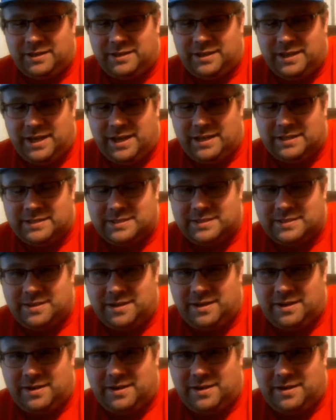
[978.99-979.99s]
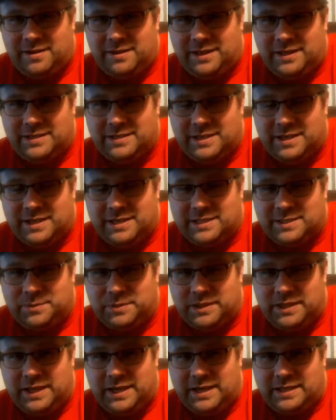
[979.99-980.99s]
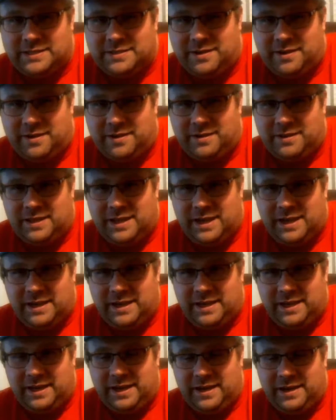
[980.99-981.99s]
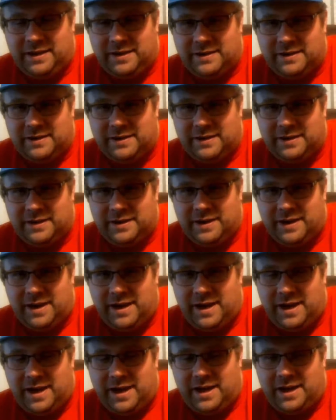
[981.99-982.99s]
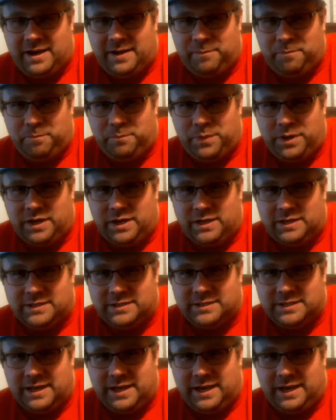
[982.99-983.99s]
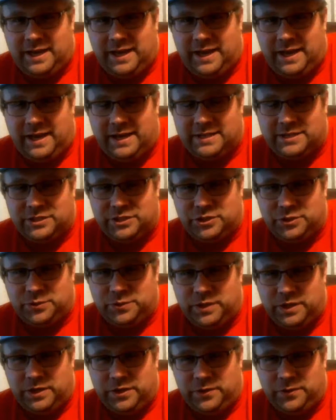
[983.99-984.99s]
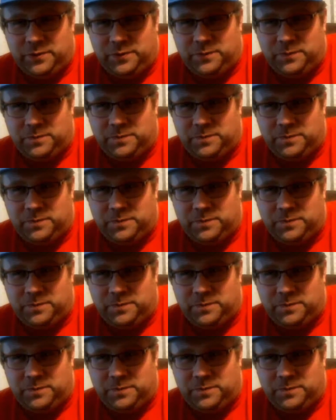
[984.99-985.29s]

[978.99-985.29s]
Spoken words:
That's not all he does, but that's all I care. I'm buzzed, as you know.